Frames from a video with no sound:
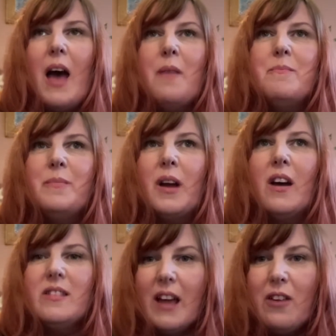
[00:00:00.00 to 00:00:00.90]

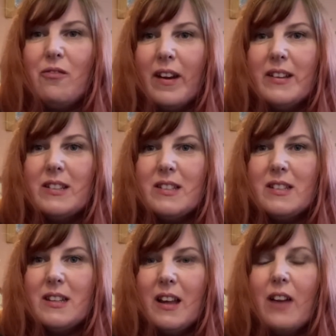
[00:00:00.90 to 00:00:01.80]
Because I
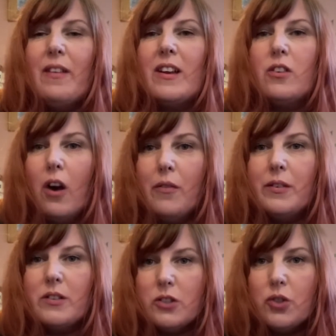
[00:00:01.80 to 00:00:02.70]
write
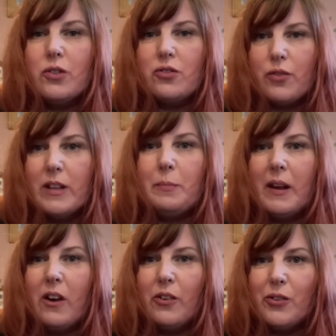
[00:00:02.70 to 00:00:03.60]
novels and short stories, but I
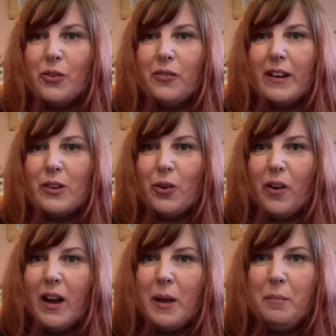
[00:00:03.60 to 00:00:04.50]
also write
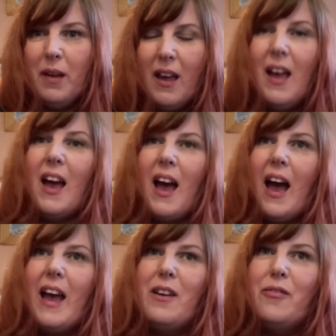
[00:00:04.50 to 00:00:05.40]
crime.
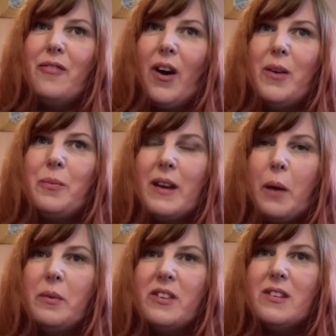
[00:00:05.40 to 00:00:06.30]
I found when I
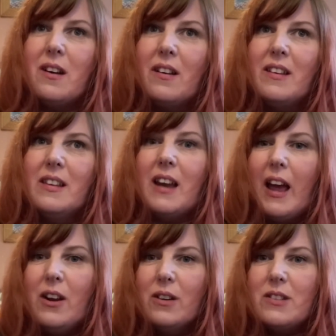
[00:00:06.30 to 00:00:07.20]
was stuck that I
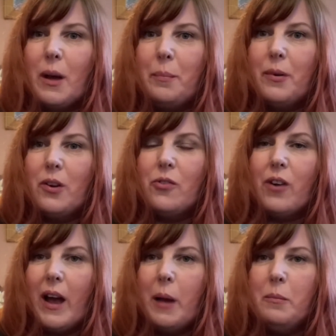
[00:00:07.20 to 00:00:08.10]
looked up
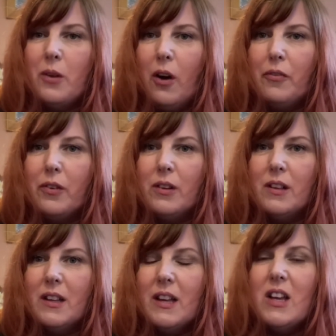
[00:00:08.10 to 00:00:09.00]
crime
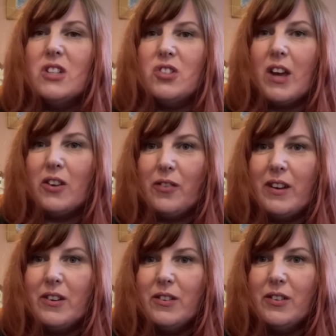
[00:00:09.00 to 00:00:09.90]
novel
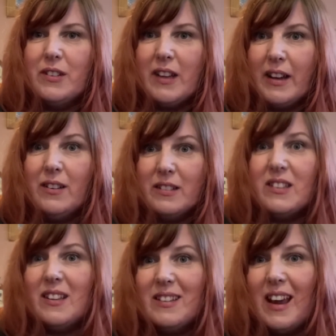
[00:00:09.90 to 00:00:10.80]

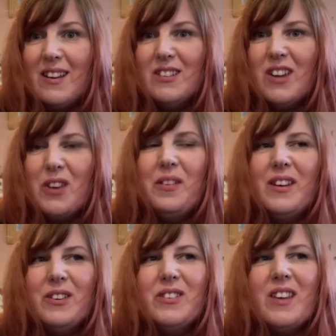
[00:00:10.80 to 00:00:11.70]
title
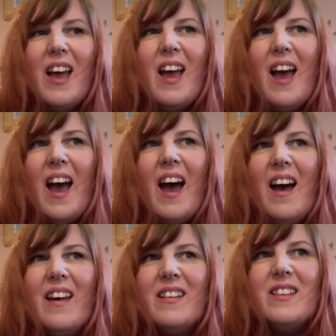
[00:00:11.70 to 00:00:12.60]
generators,
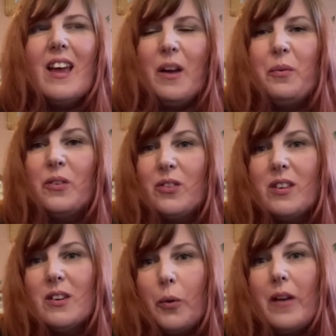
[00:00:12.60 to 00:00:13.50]
and it was
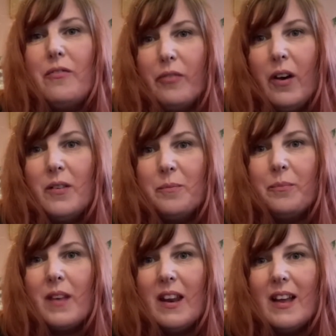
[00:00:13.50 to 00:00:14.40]
quite fun.
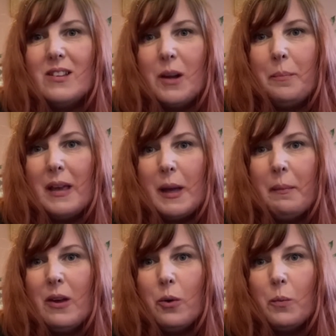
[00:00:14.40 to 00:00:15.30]
I ended up making
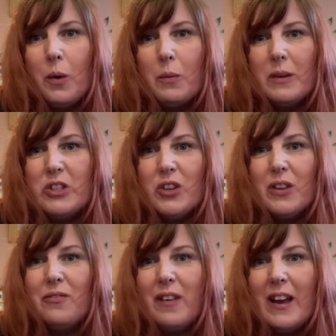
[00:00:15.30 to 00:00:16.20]
my own one, which you can
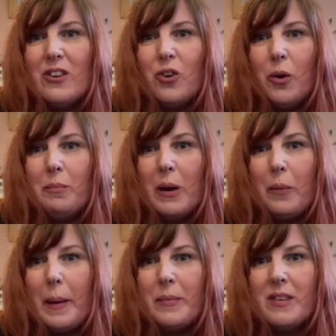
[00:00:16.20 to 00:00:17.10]
find on my
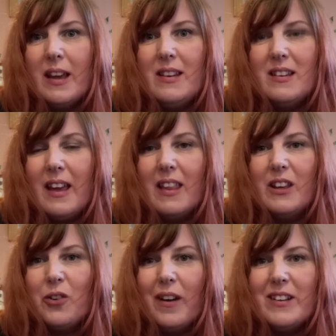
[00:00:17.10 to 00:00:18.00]
website,
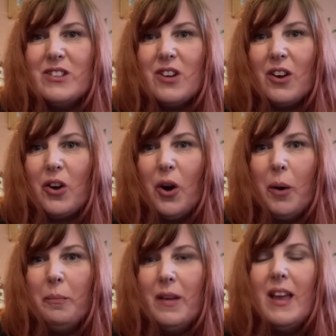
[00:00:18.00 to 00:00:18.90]

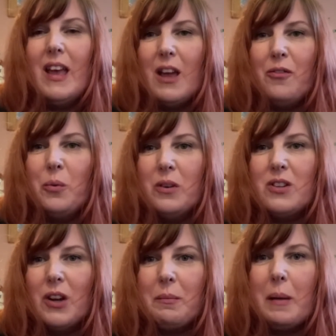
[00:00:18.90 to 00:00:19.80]
kellycreighton.com. If you want to
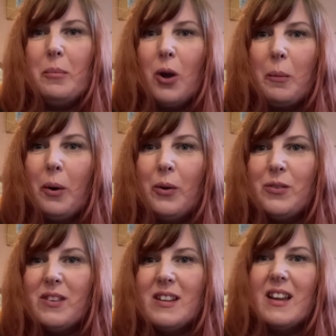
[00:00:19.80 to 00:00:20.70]
look at my blog
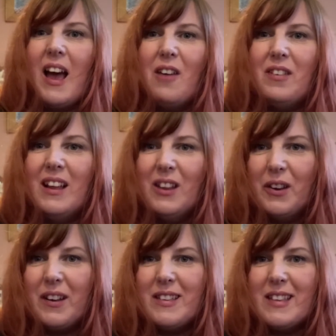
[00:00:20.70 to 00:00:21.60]
posts and have a little
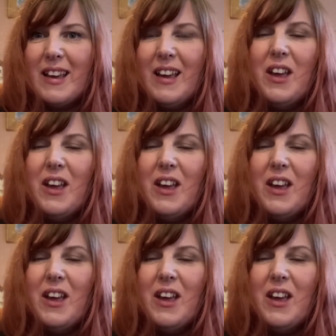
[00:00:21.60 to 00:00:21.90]
look at the